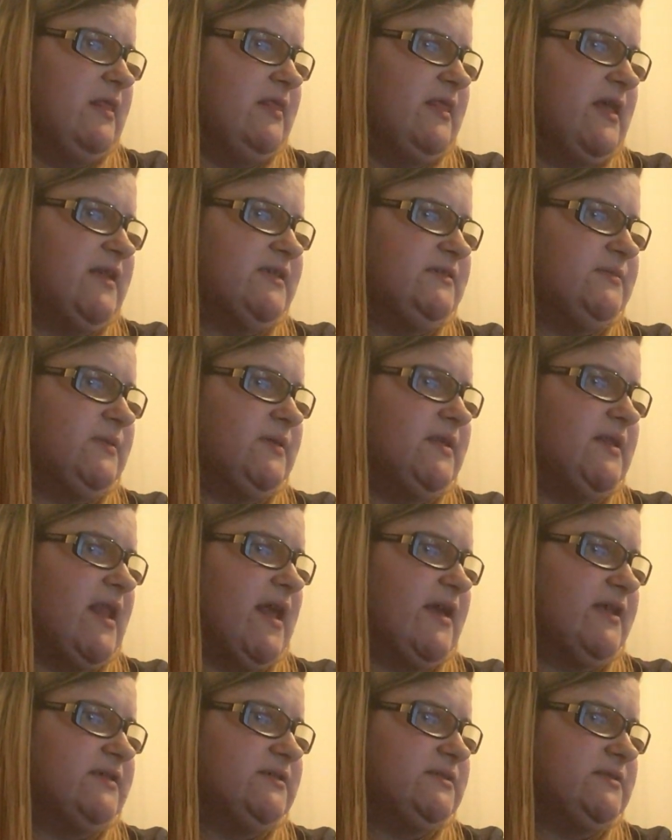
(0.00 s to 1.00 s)
that's the
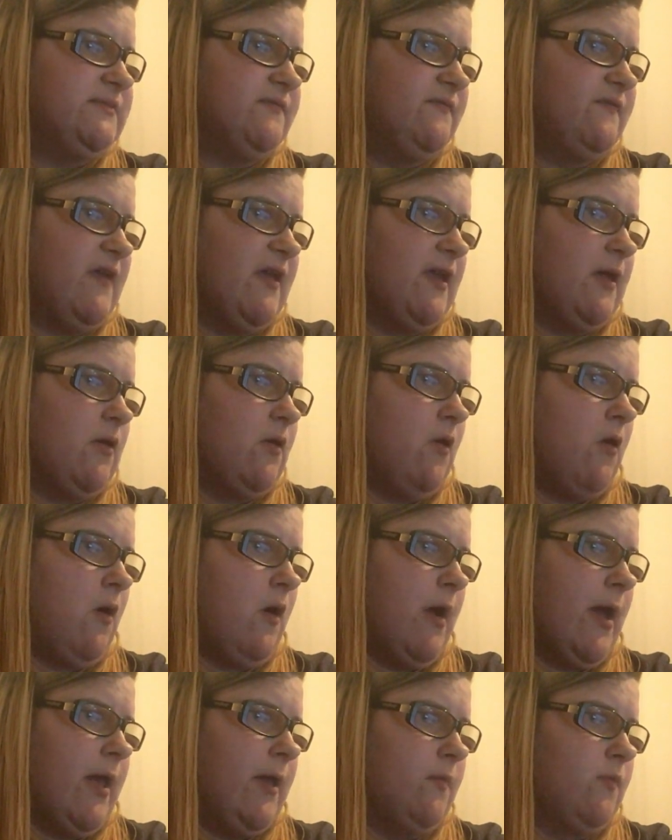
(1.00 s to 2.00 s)
next thing
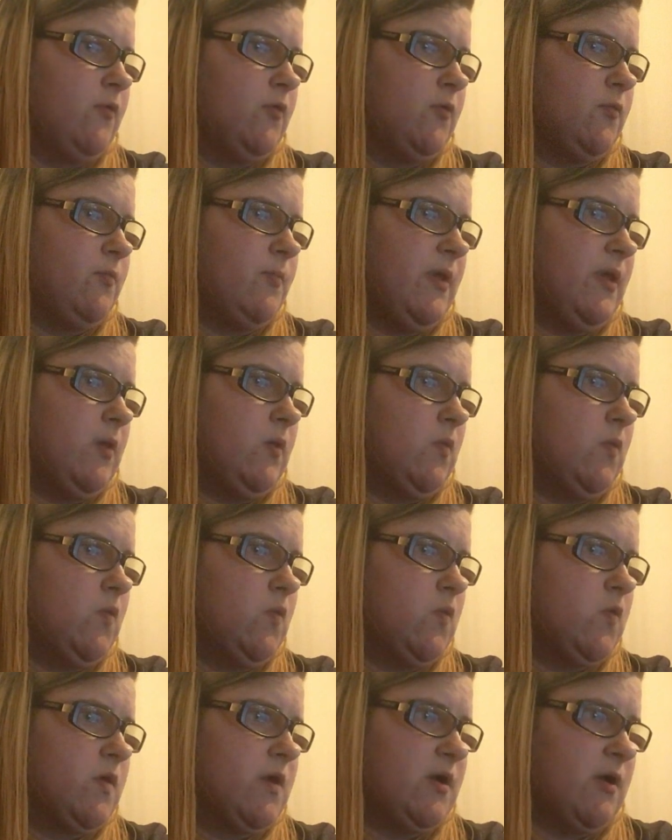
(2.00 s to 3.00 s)
I would be
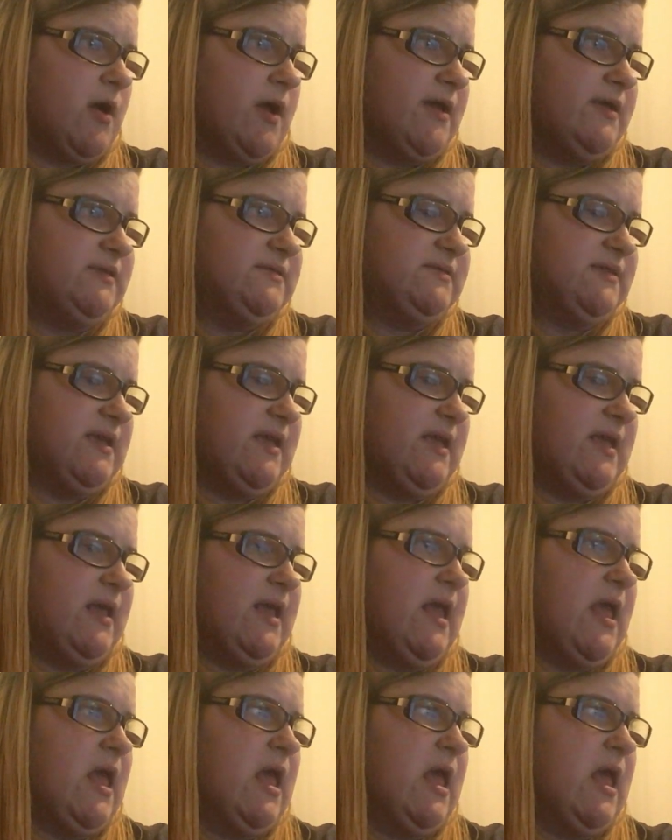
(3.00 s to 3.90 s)
organizing